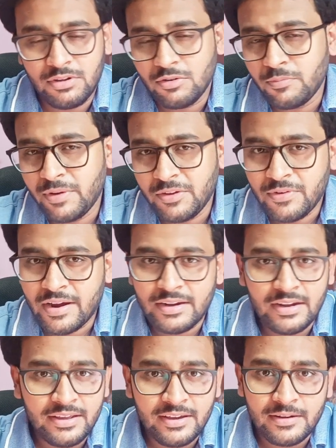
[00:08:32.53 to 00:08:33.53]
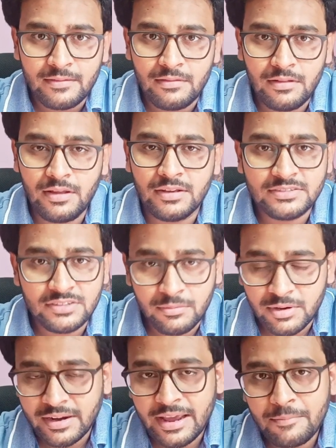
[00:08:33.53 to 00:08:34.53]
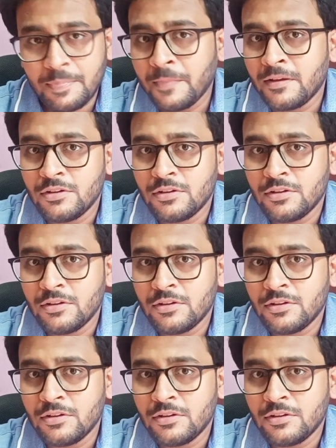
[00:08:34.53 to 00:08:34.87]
pre-final year summer gap.